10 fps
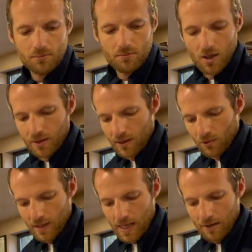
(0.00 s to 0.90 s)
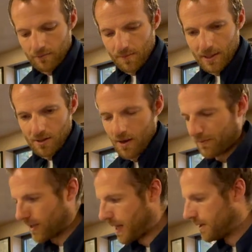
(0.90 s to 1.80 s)
mark that all out, repeat it
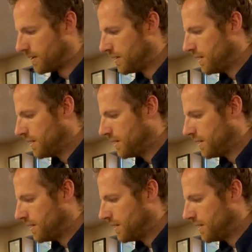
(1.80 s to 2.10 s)
over again,